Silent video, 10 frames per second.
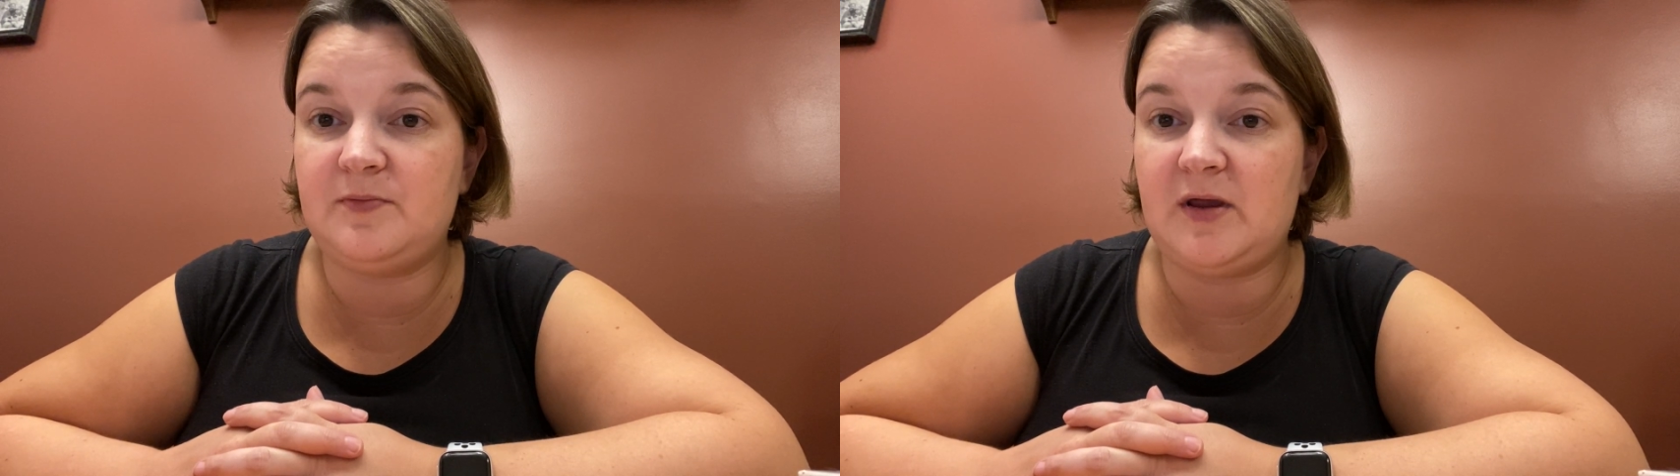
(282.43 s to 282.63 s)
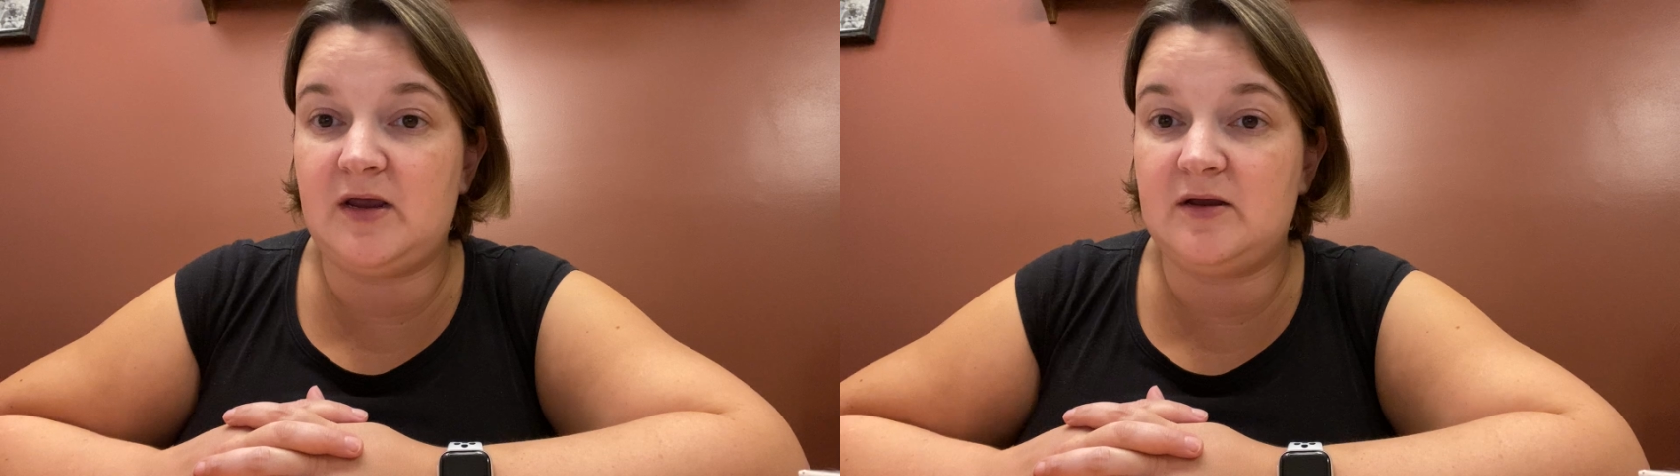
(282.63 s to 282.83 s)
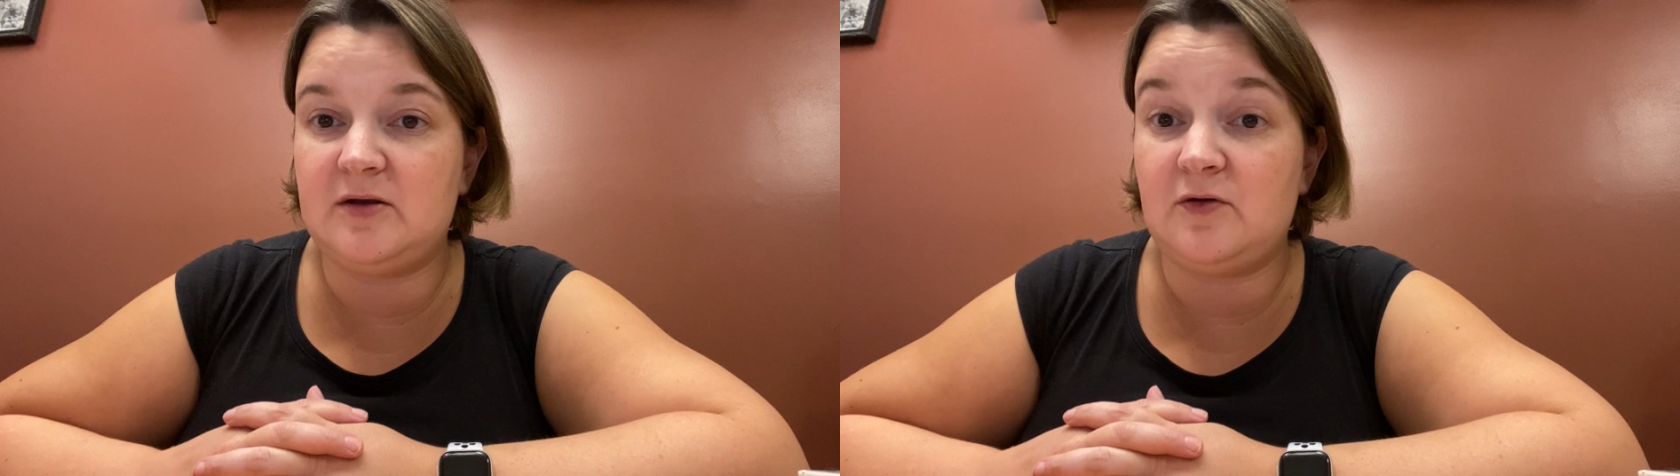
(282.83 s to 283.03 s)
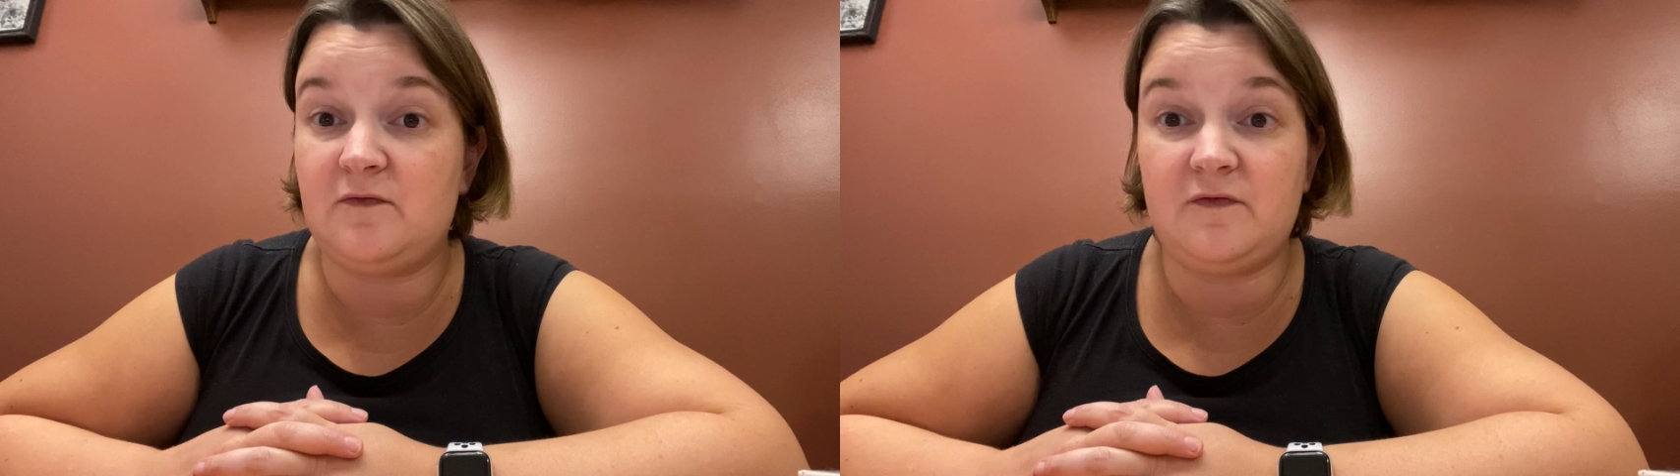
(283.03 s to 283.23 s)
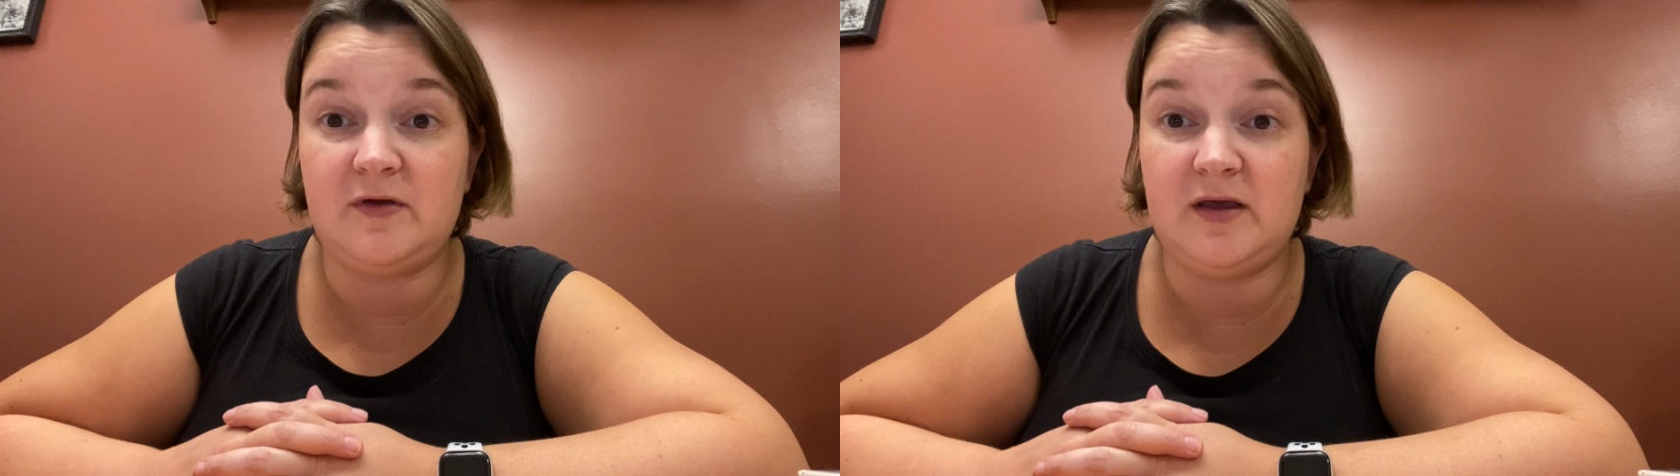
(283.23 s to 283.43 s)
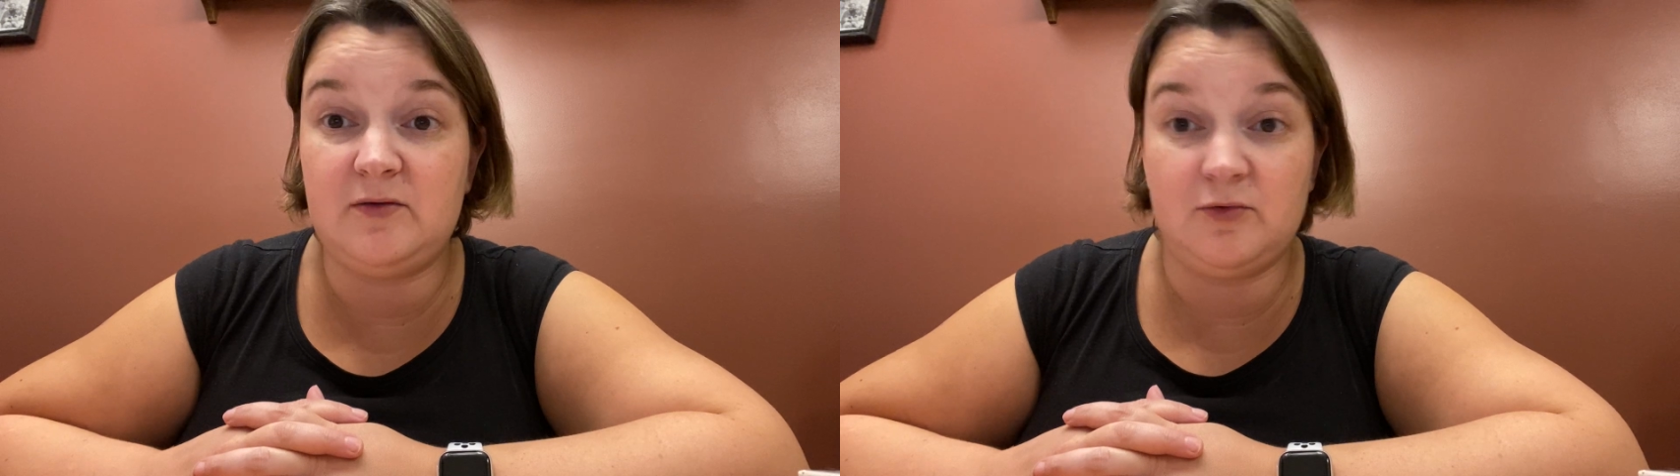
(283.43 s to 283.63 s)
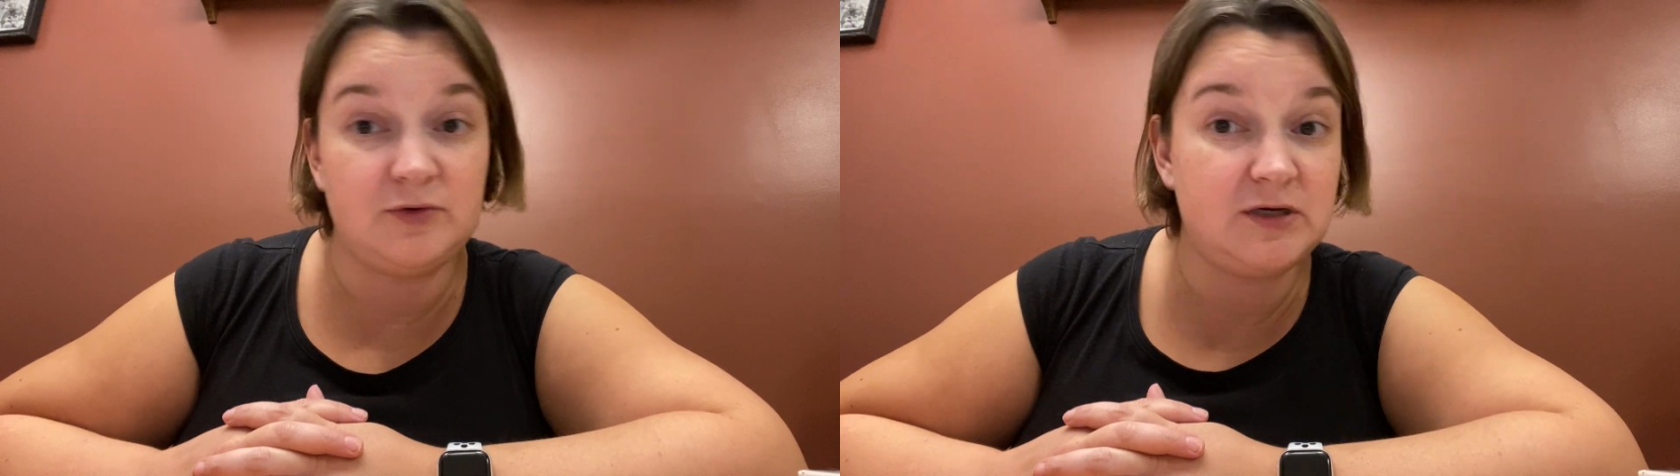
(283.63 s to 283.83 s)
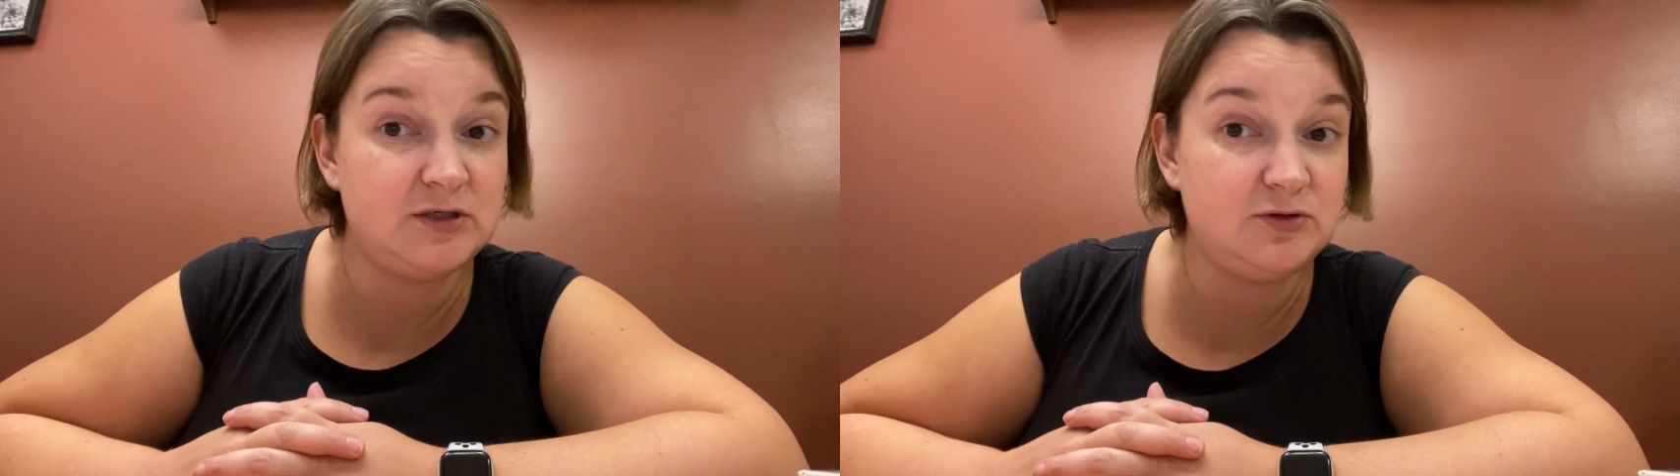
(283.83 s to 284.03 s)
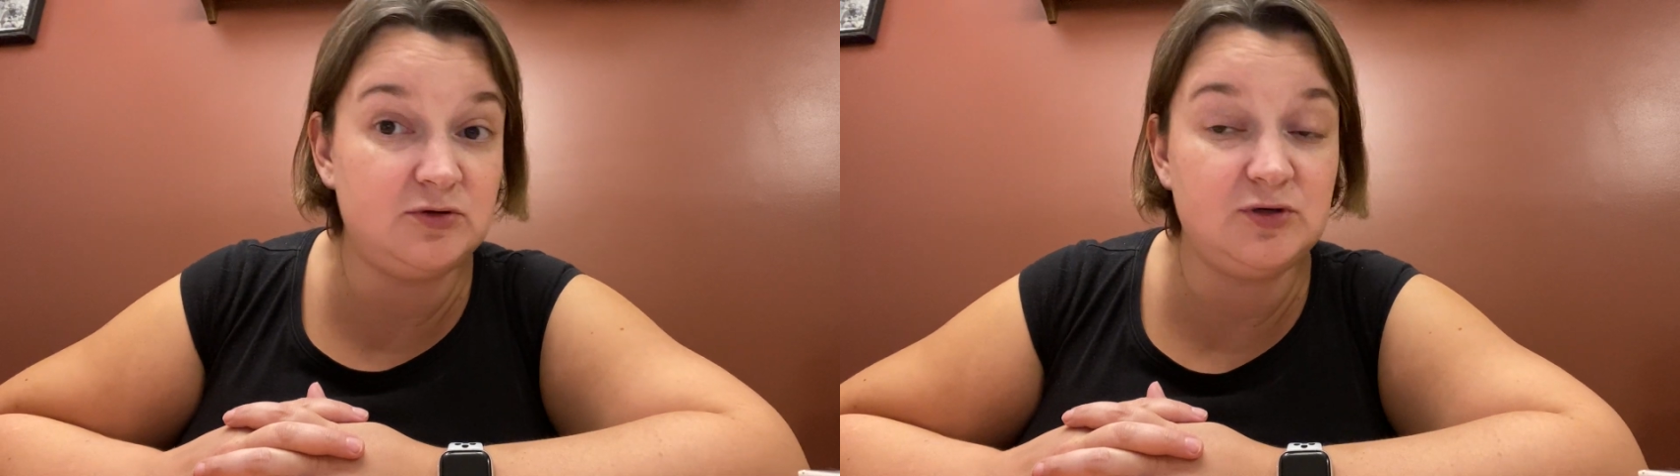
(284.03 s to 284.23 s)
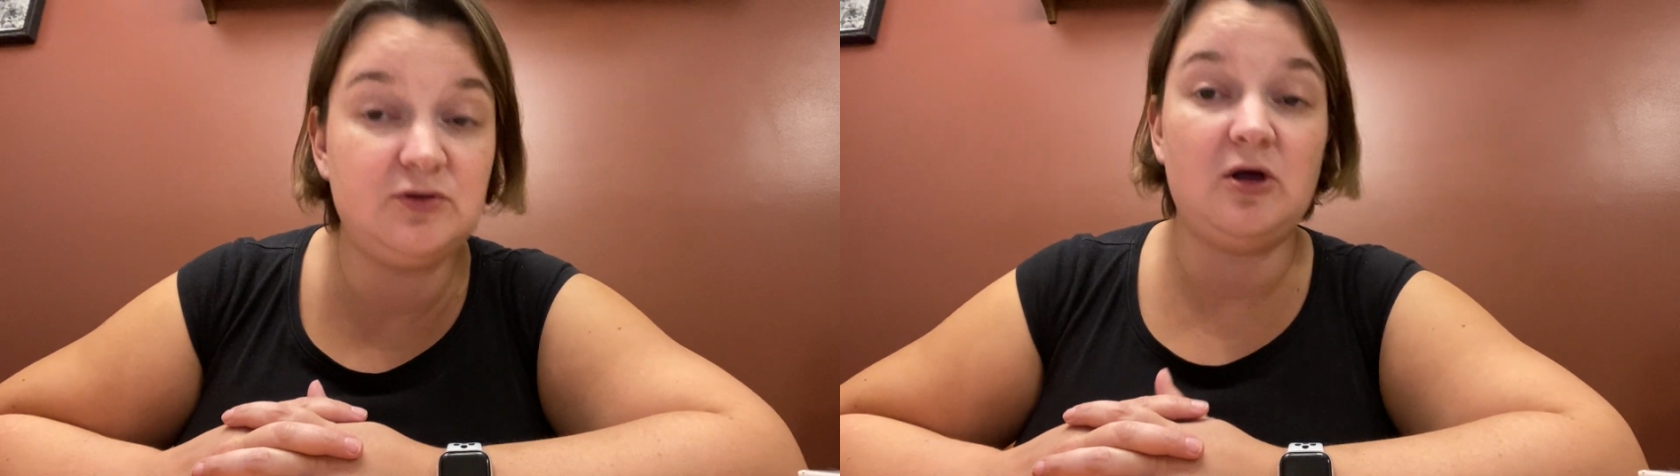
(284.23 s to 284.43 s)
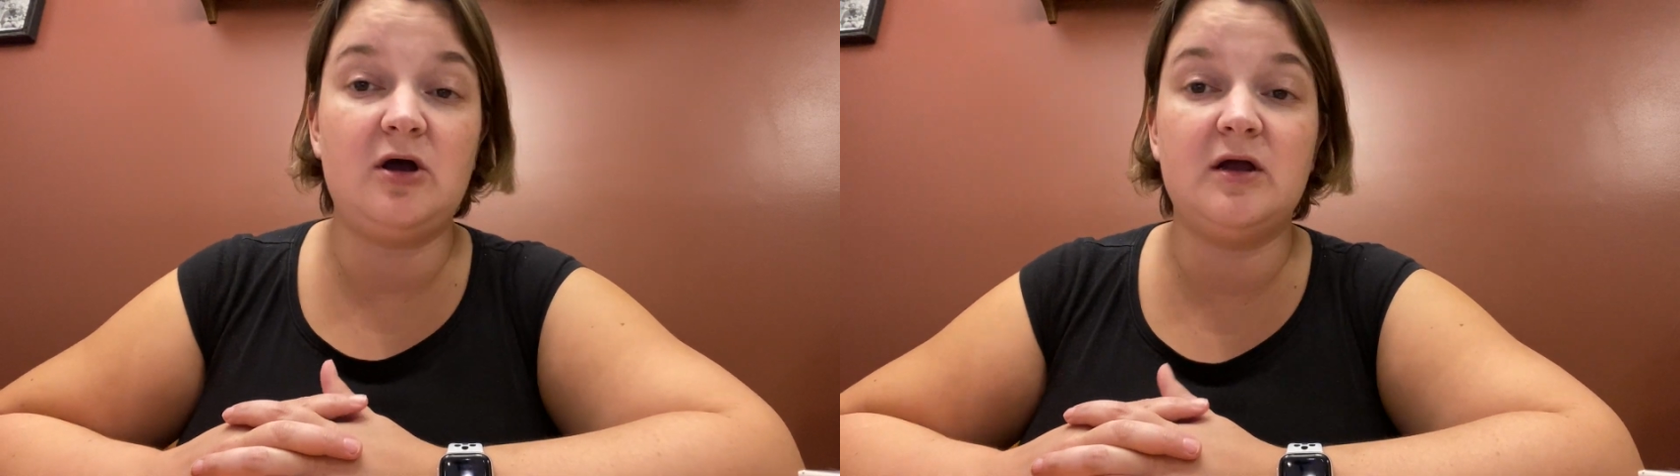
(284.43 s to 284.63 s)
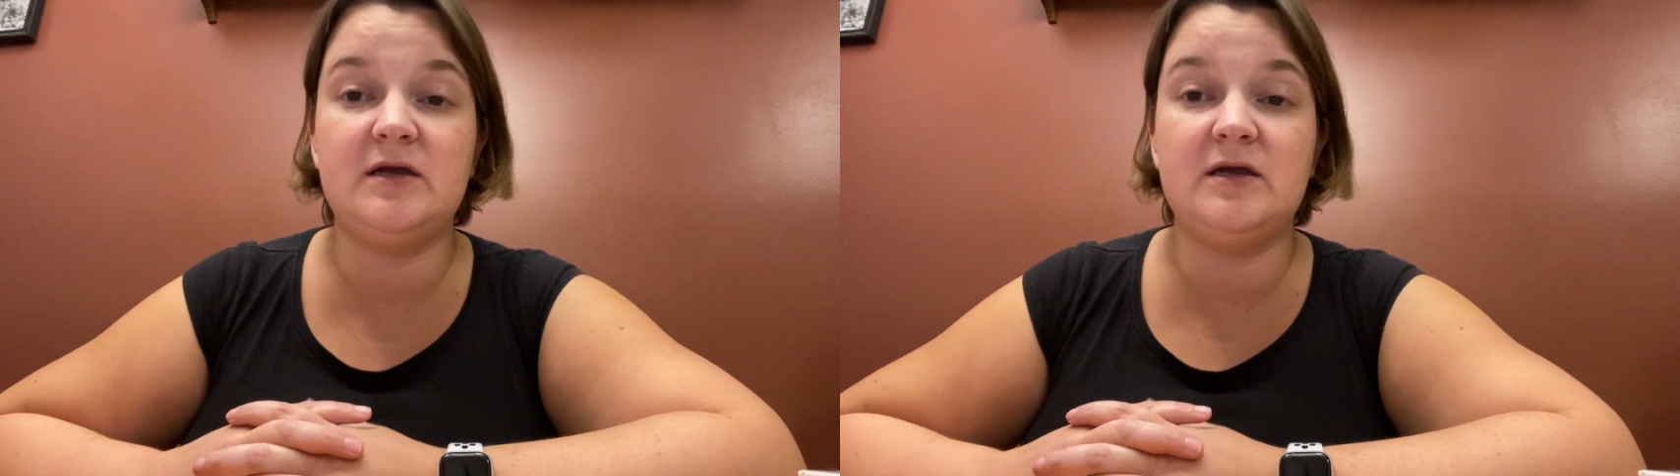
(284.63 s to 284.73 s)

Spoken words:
And hopefully it won't take too long